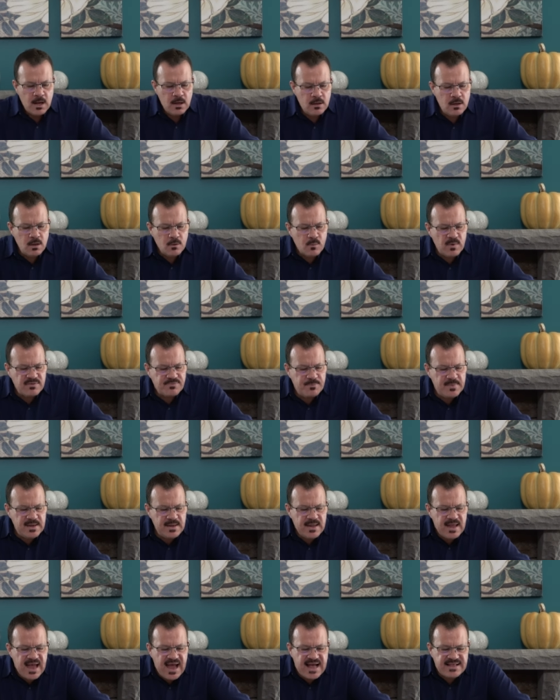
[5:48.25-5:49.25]
Look with
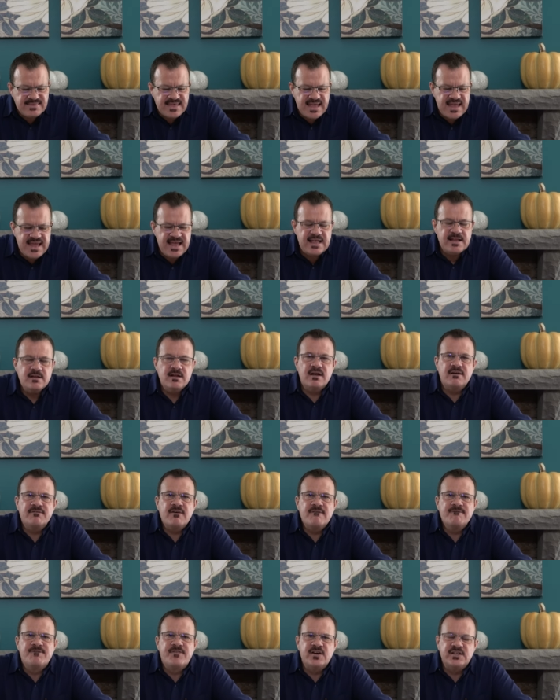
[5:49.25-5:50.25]
me at the end
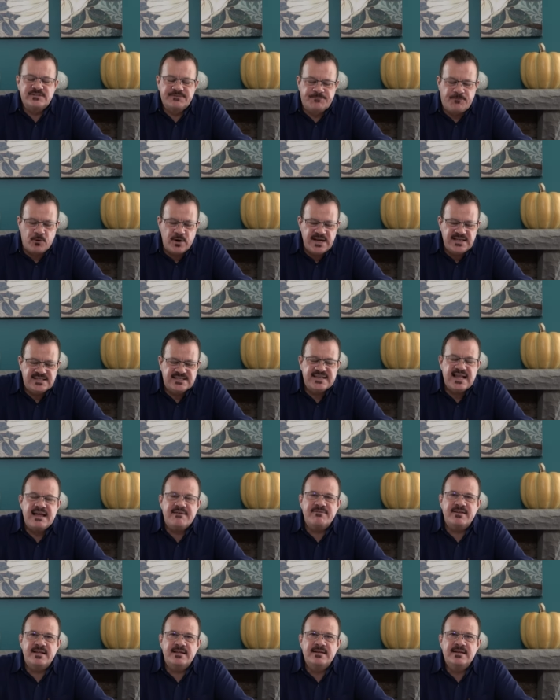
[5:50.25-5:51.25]
of verse
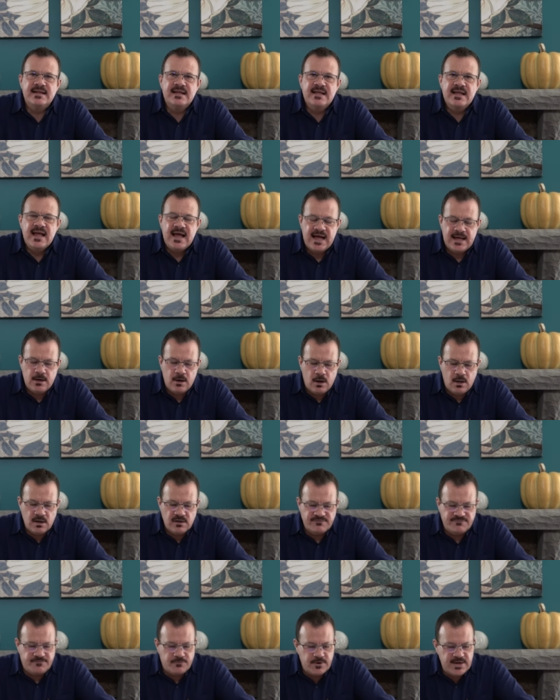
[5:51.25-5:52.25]
47 and
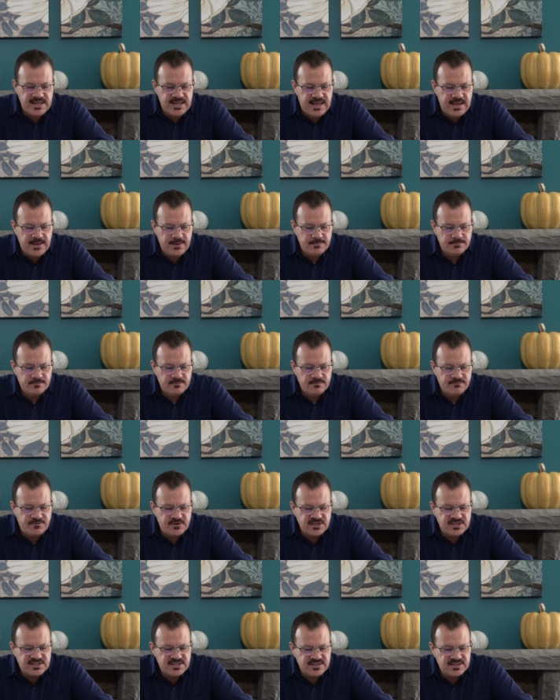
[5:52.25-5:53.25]
all of 48.
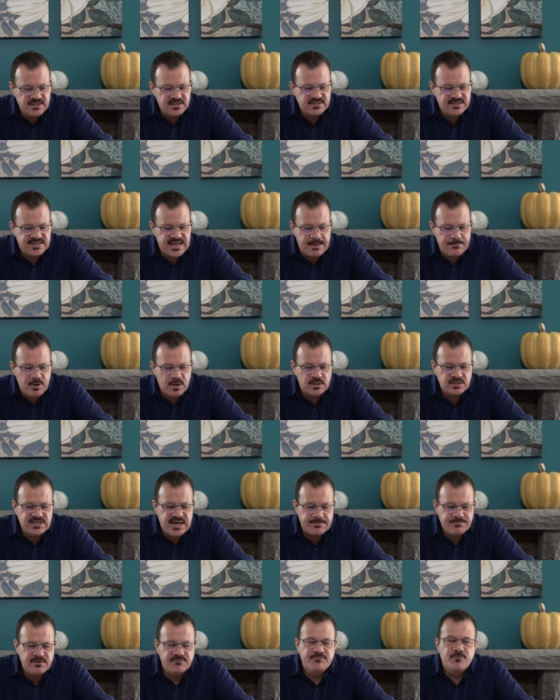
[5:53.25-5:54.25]
1 Samuel
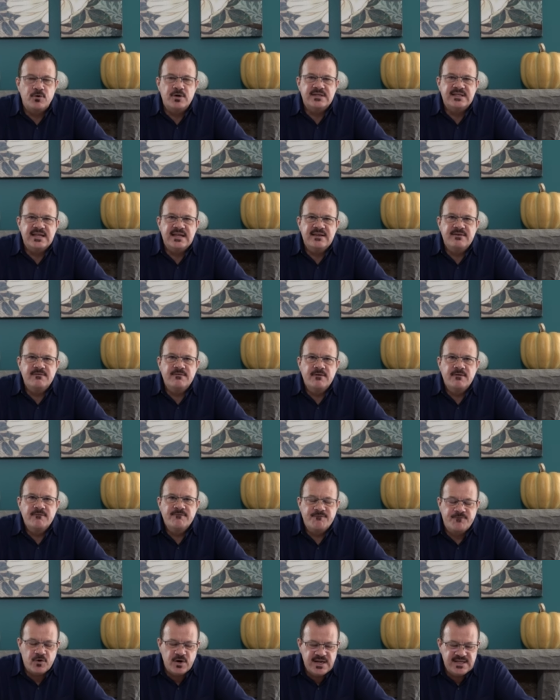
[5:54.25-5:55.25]
chapter 14,
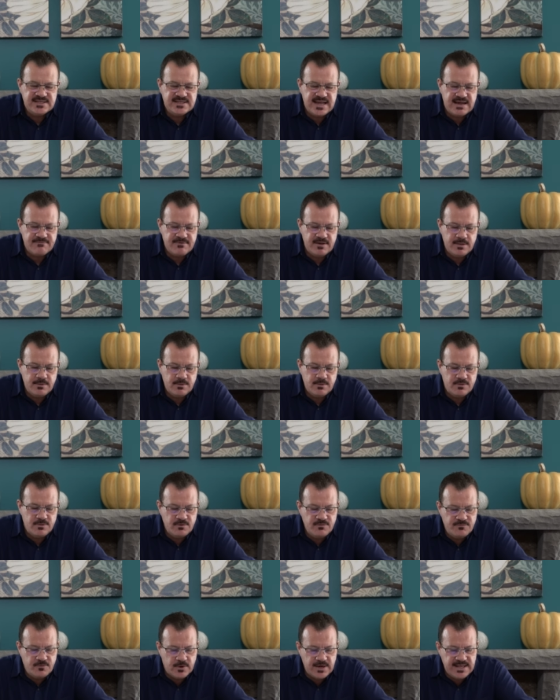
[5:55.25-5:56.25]
47
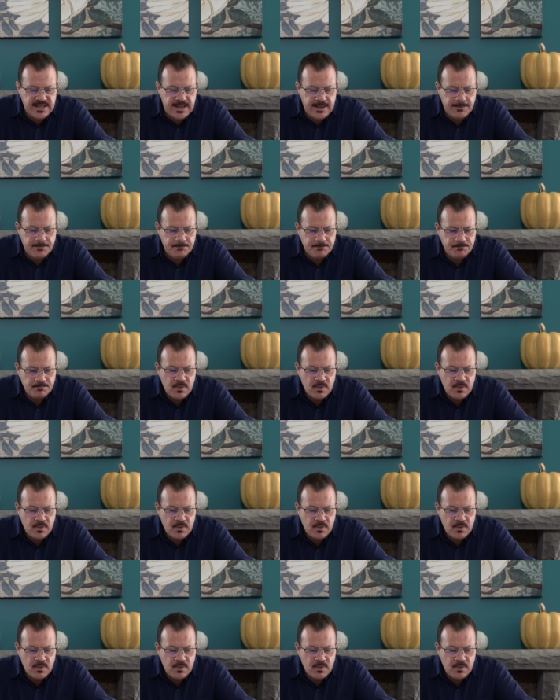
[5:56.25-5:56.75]
through 48.